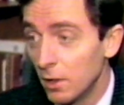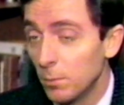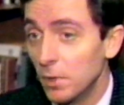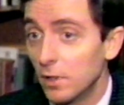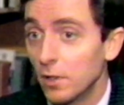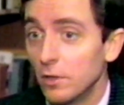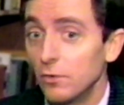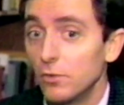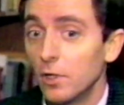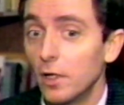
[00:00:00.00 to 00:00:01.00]

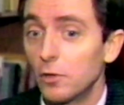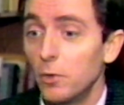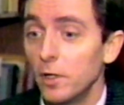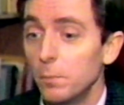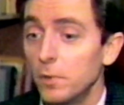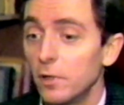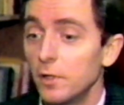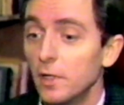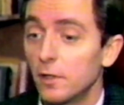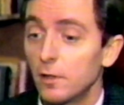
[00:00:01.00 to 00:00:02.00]
Because
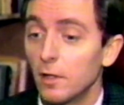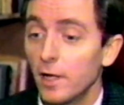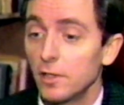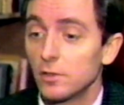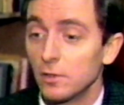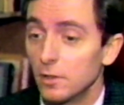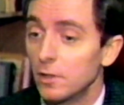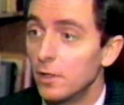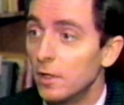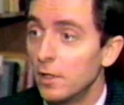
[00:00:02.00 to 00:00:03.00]
credibility in an election
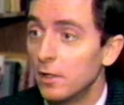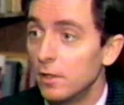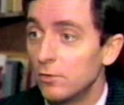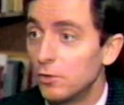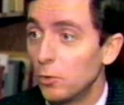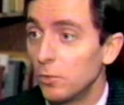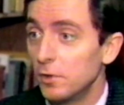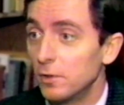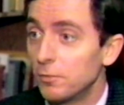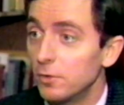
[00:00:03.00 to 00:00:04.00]
is a totally
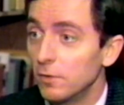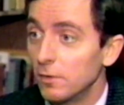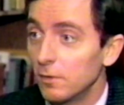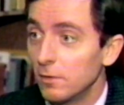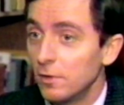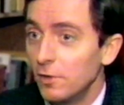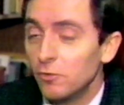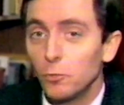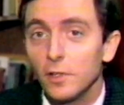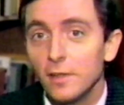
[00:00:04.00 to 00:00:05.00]
different, it
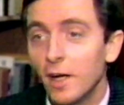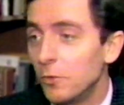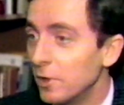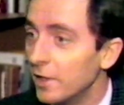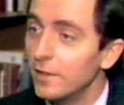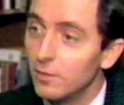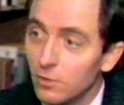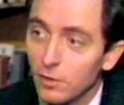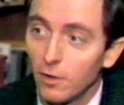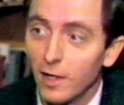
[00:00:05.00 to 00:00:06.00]
isn't really that related
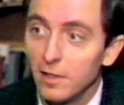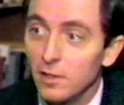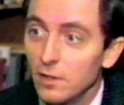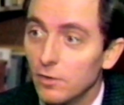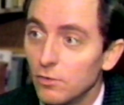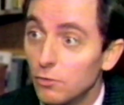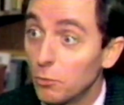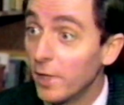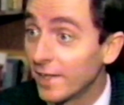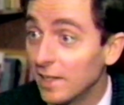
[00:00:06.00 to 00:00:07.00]
to your ideas
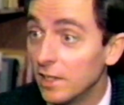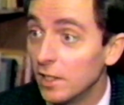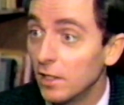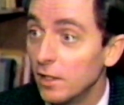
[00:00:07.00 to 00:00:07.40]
directly.